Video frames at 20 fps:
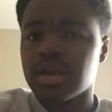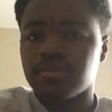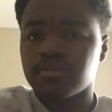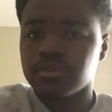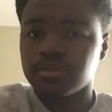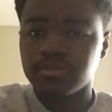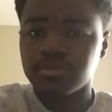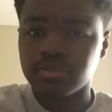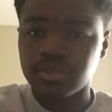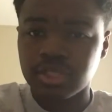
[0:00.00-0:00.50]

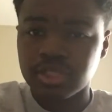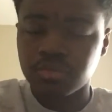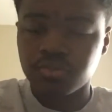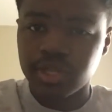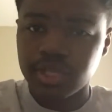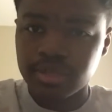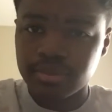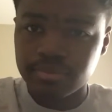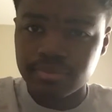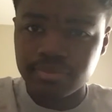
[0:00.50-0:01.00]
after this
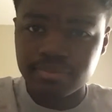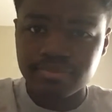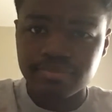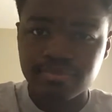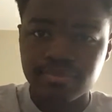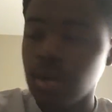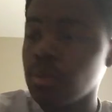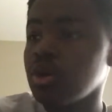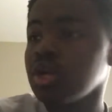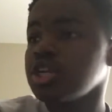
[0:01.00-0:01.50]
week.
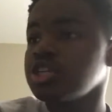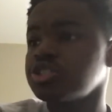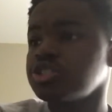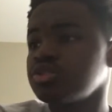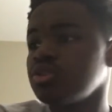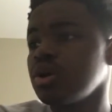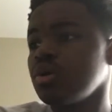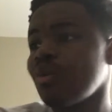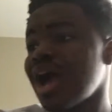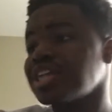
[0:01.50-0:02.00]
I'm going to
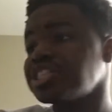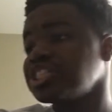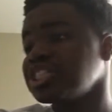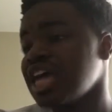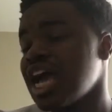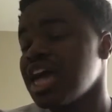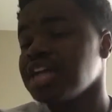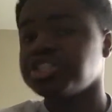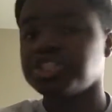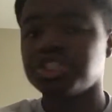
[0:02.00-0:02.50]
enjoy watching that